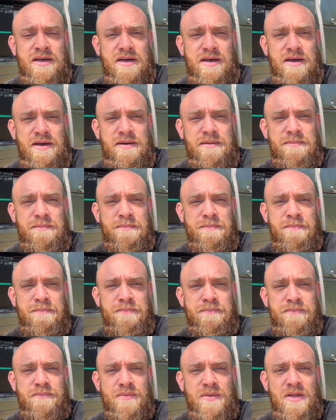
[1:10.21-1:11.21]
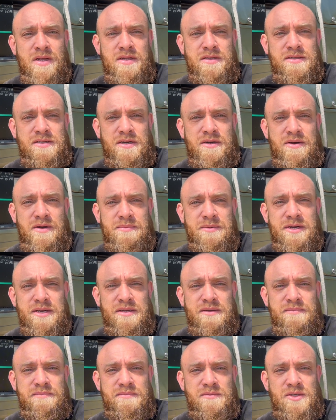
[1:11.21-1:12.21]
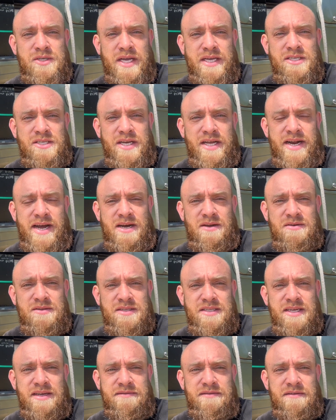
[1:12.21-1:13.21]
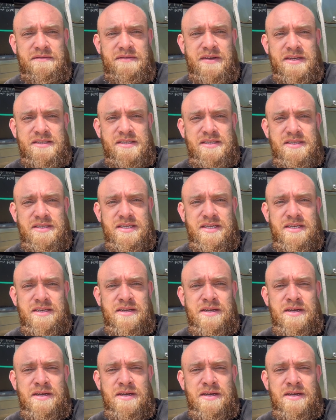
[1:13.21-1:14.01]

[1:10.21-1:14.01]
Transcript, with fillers: Um, so I'm gonna change that out and see if it fixes it.